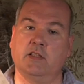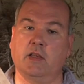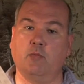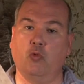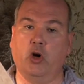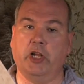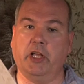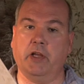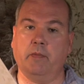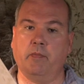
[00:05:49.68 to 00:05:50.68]
some
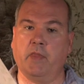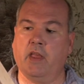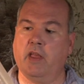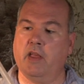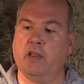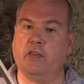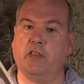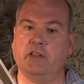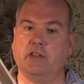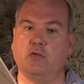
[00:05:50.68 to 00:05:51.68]
wood.
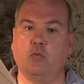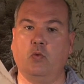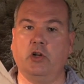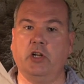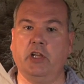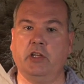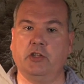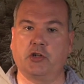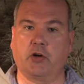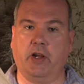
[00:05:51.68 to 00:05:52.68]
This is wood
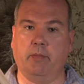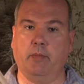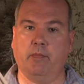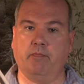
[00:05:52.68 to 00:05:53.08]
trim,